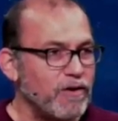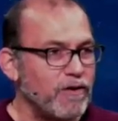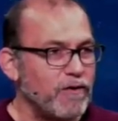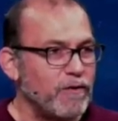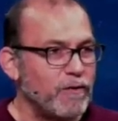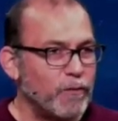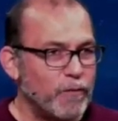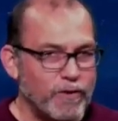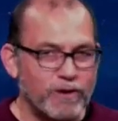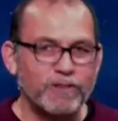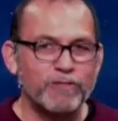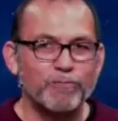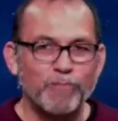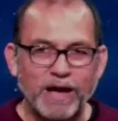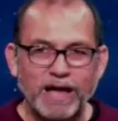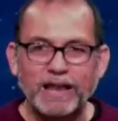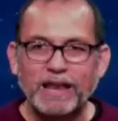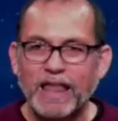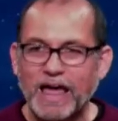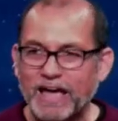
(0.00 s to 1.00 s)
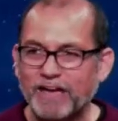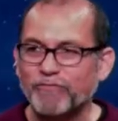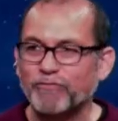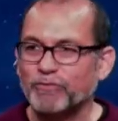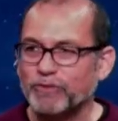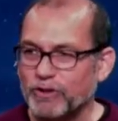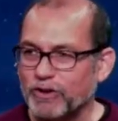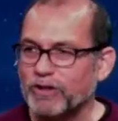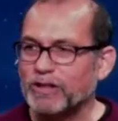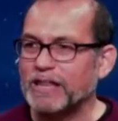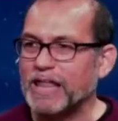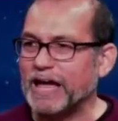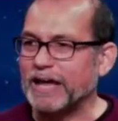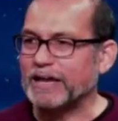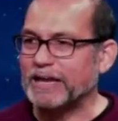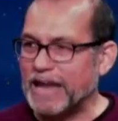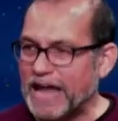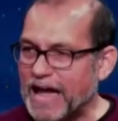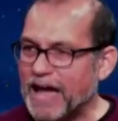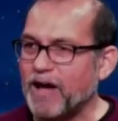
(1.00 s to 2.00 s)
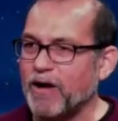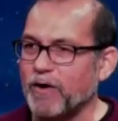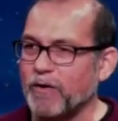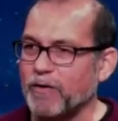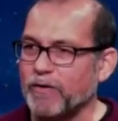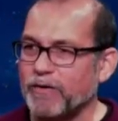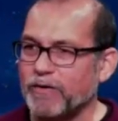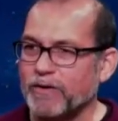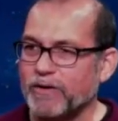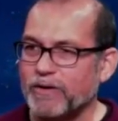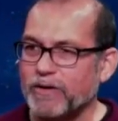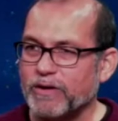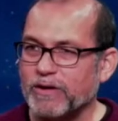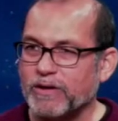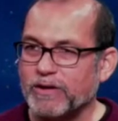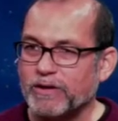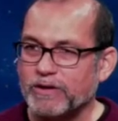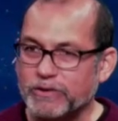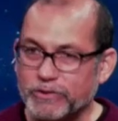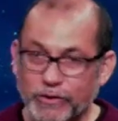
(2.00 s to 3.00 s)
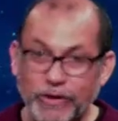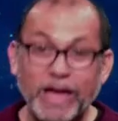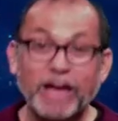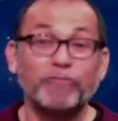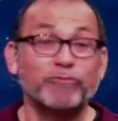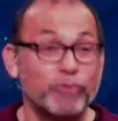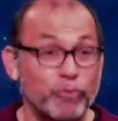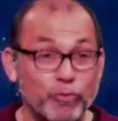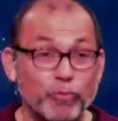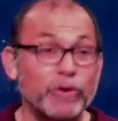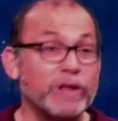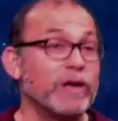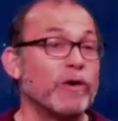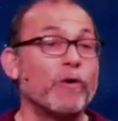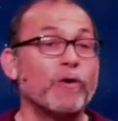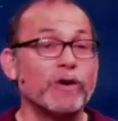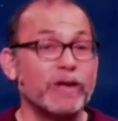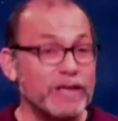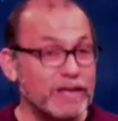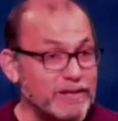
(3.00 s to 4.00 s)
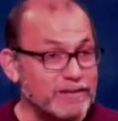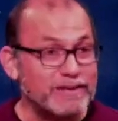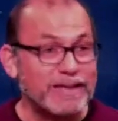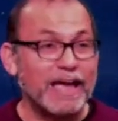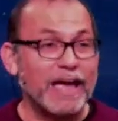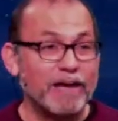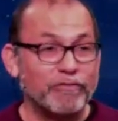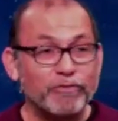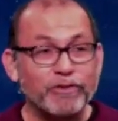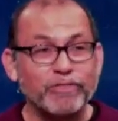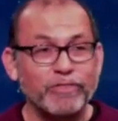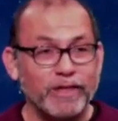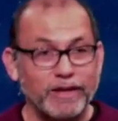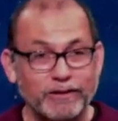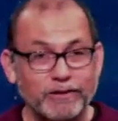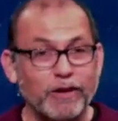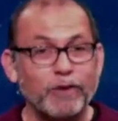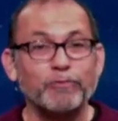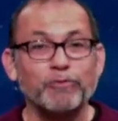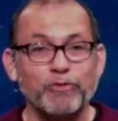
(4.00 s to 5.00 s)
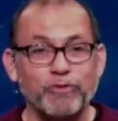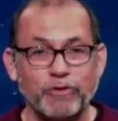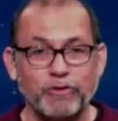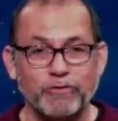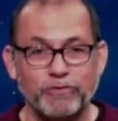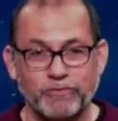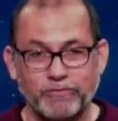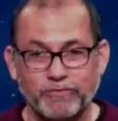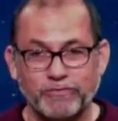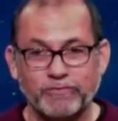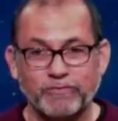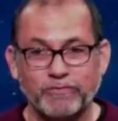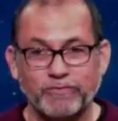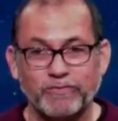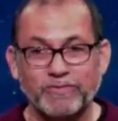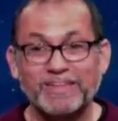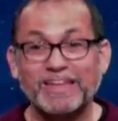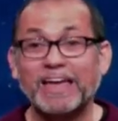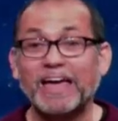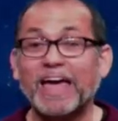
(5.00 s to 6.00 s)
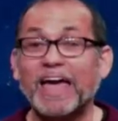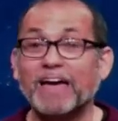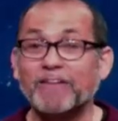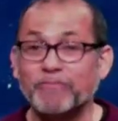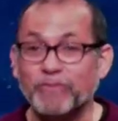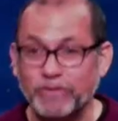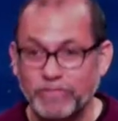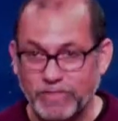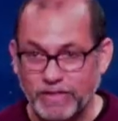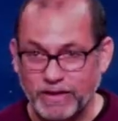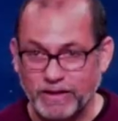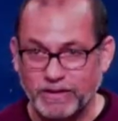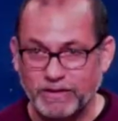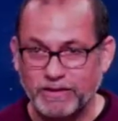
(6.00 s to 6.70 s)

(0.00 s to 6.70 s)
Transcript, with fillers: What does my life look like now? You have to reorient everything, don't you? Everything.